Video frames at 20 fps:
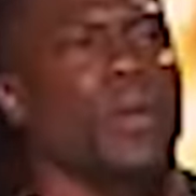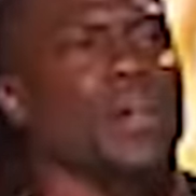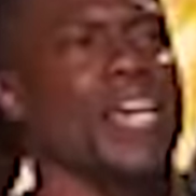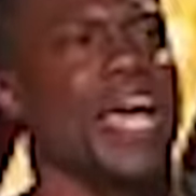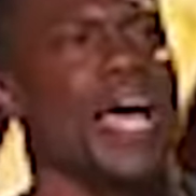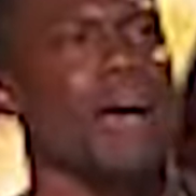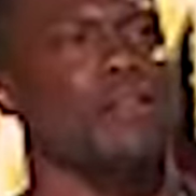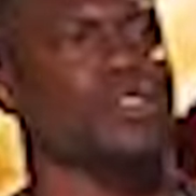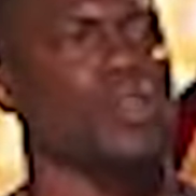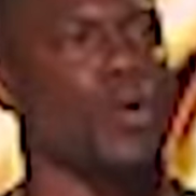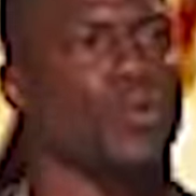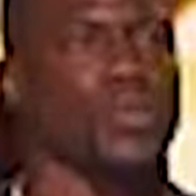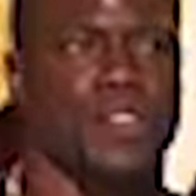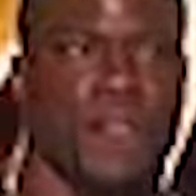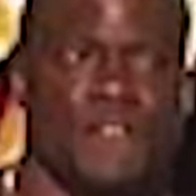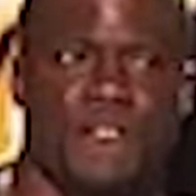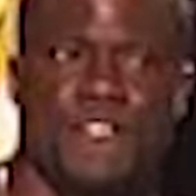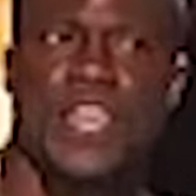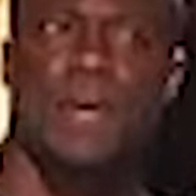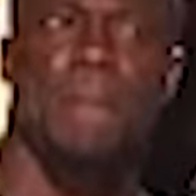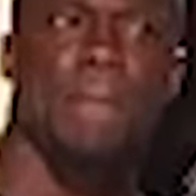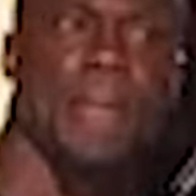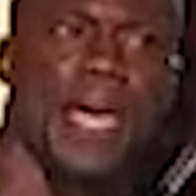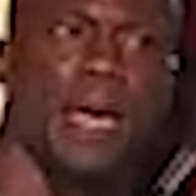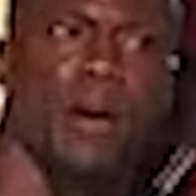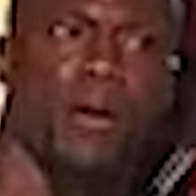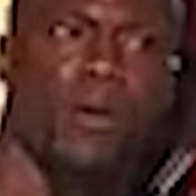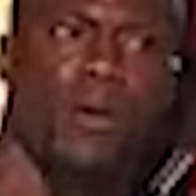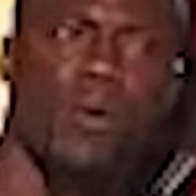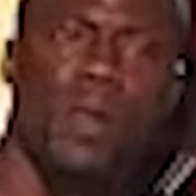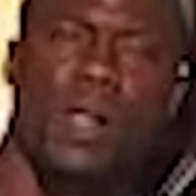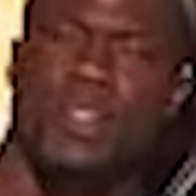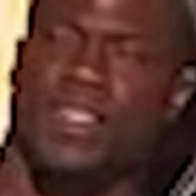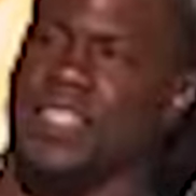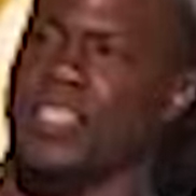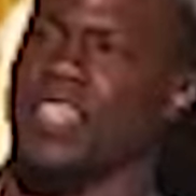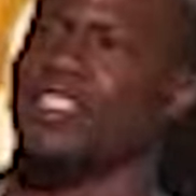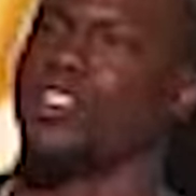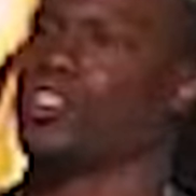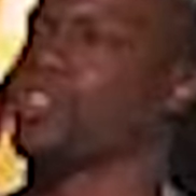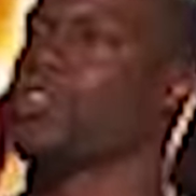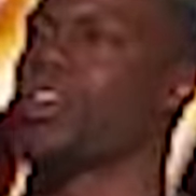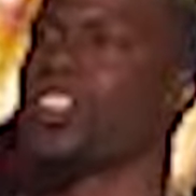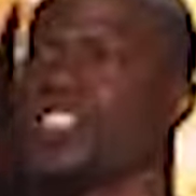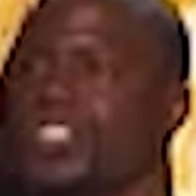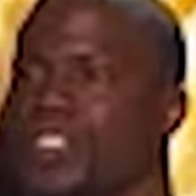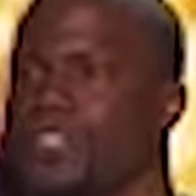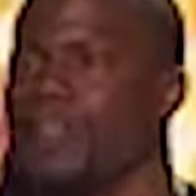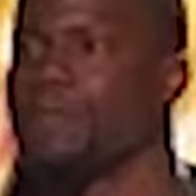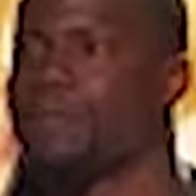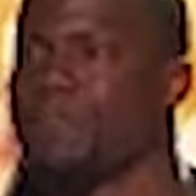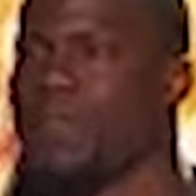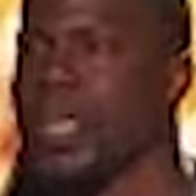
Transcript: want in your household is a female that doesn't trust you.